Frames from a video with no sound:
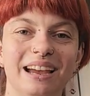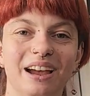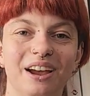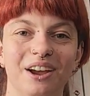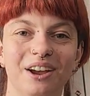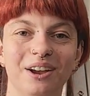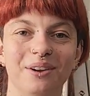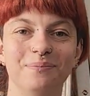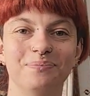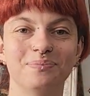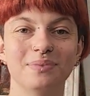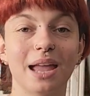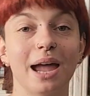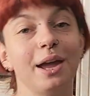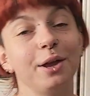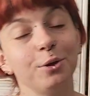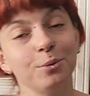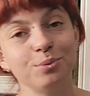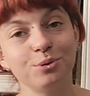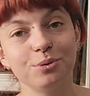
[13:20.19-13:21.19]

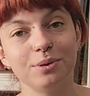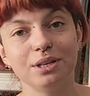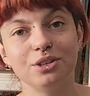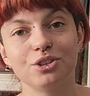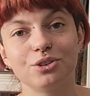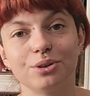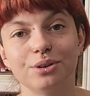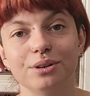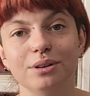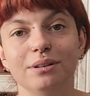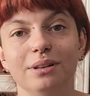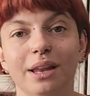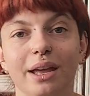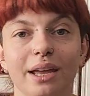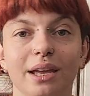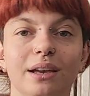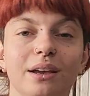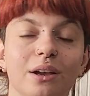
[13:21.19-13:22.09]
I hope you enjoy like